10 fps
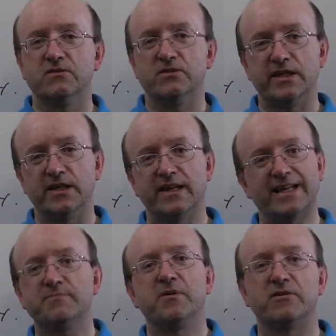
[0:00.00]
The
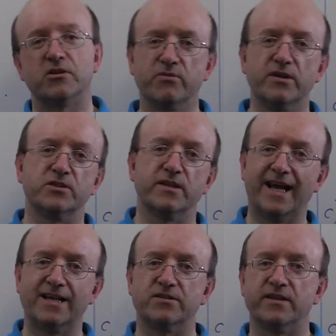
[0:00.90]
last part of the question
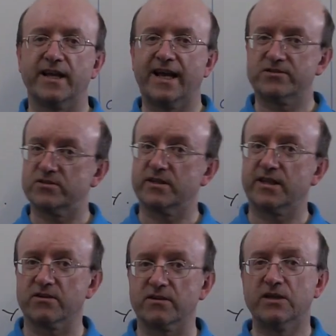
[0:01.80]
actually asks us to
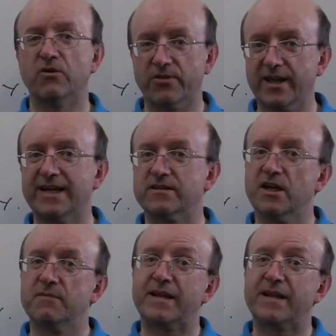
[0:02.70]
calculate not that,